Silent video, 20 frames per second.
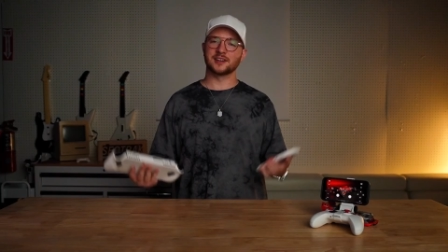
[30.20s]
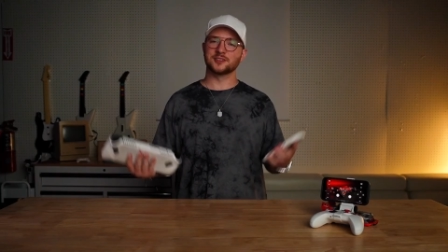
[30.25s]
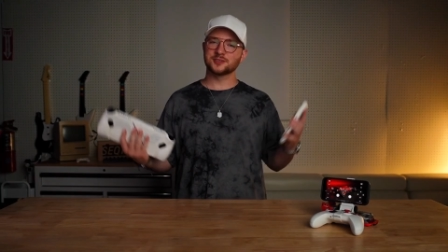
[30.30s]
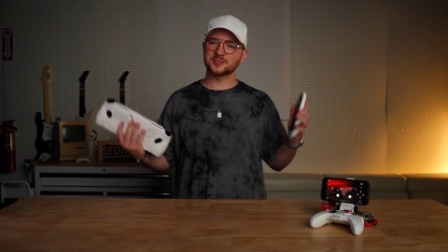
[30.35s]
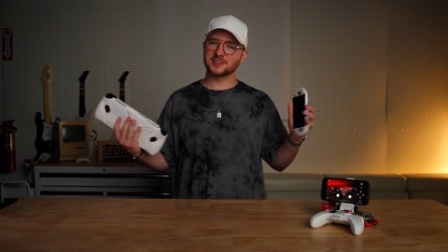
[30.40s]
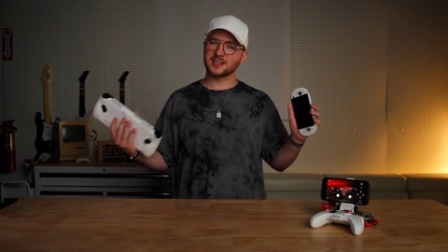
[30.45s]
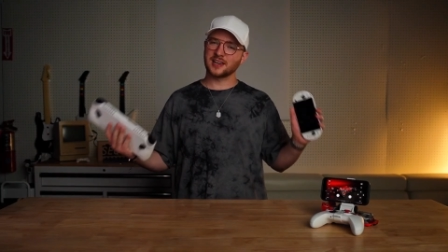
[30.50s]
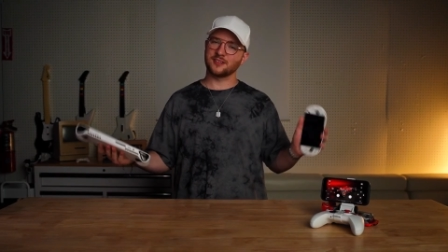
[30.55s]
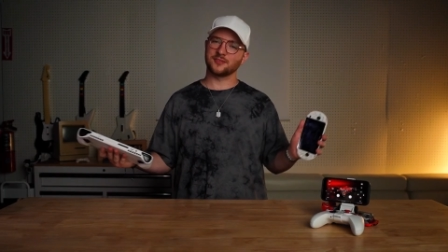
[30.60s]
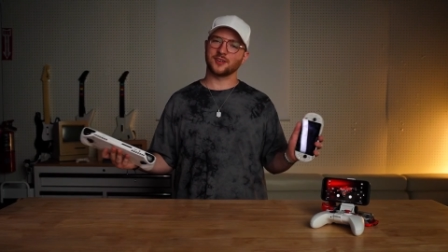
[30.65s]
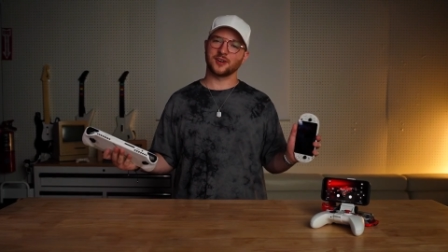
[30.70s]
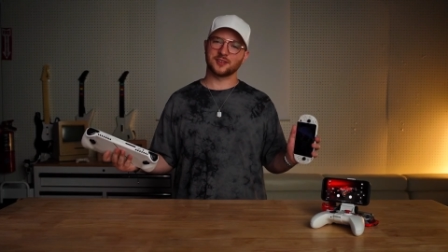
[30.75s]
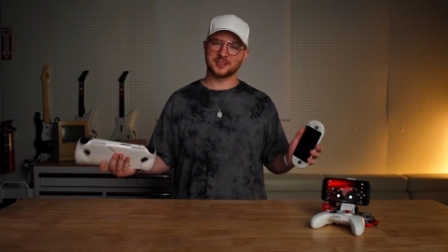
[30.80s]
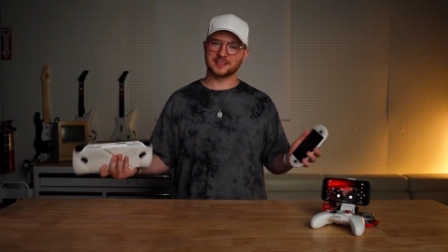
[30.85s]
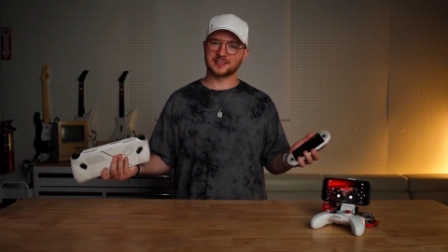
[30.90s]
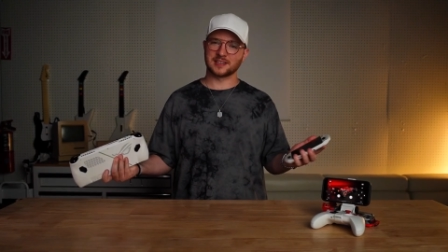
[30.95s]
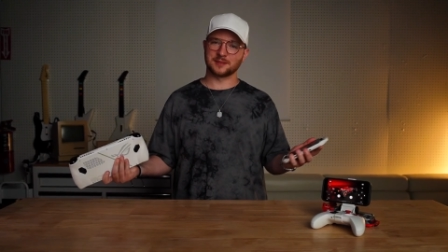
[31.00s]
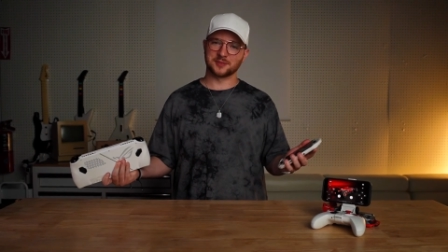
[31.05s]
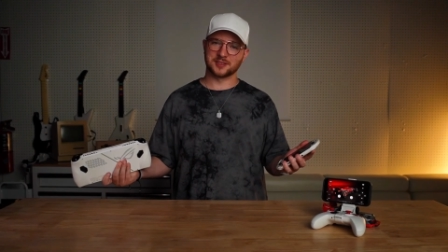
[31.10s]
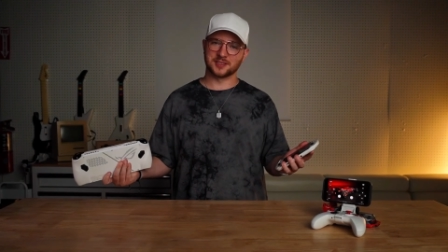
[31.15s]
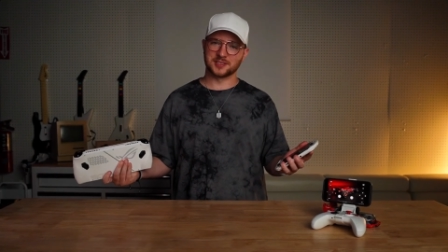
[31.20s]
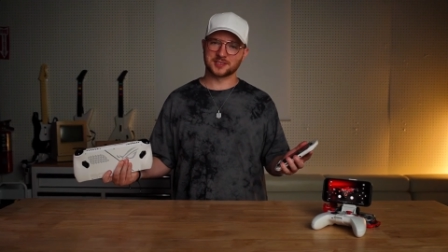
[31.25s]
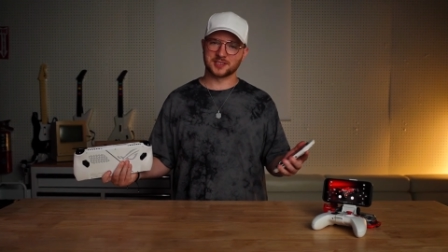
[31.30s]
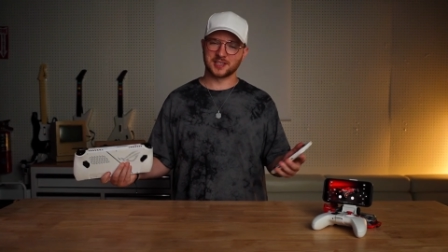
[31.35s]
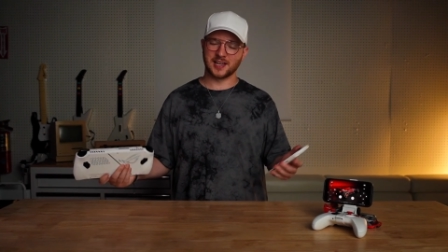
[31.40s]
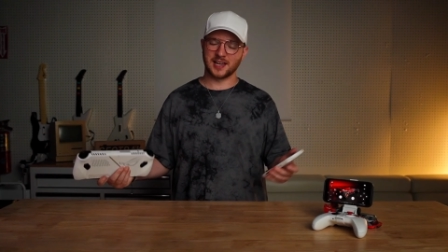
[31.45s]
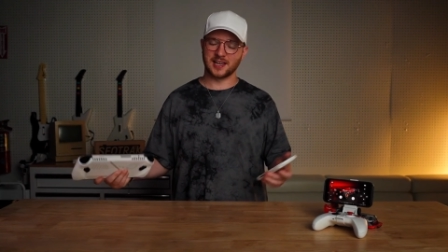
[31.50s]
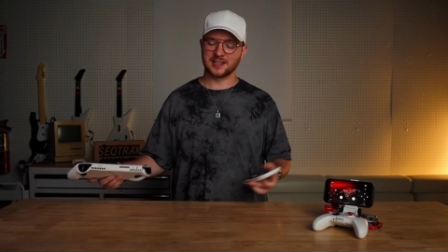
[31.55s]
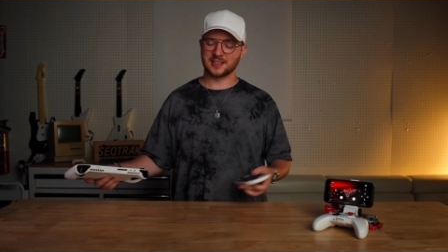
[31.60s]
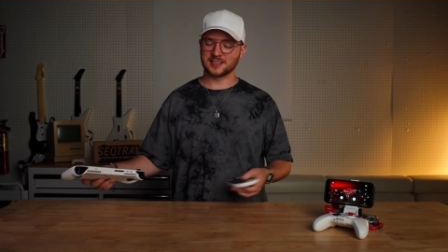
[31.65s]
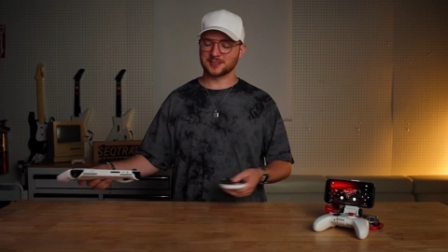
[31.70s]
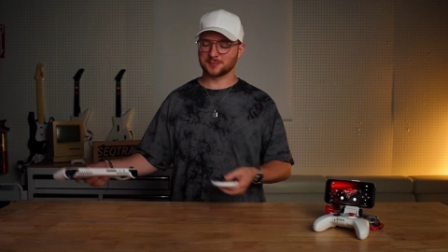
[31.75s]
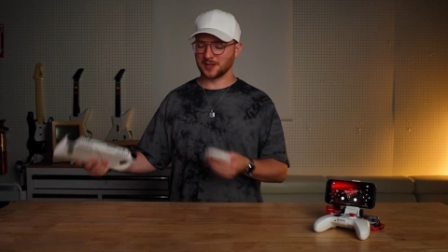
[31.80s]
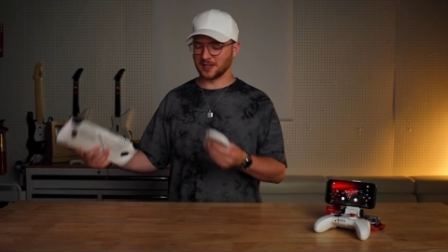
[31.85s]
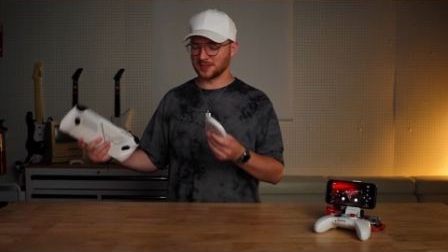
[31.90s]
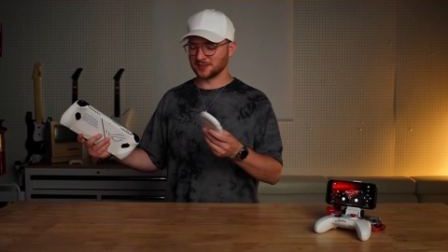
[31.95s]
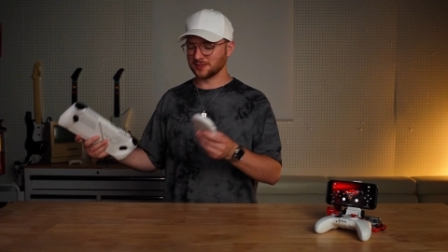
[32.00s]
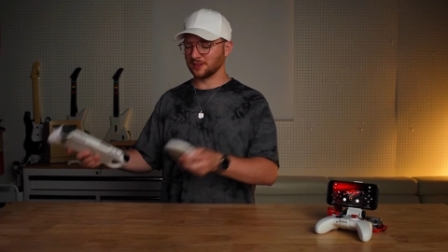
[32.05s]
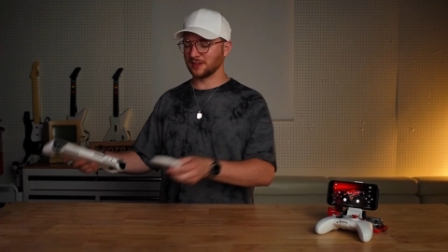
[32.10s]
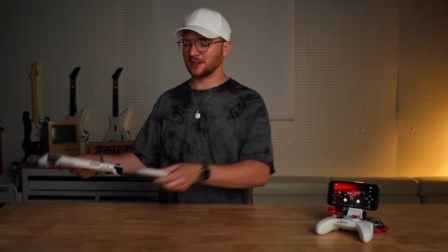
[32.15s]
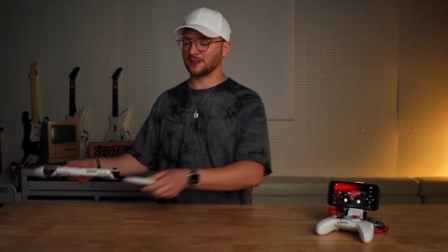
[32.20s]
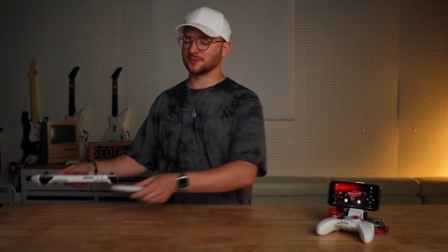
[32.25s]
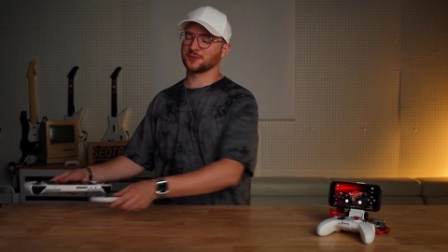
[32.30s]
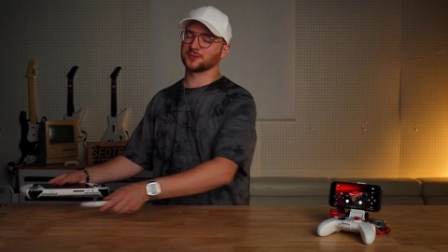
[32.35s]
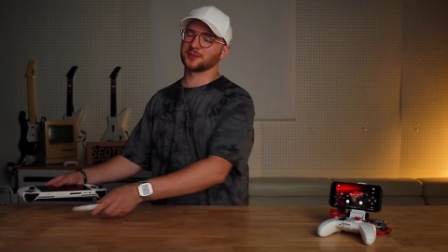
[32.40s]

I used to have all these emulation headaches, but I don't have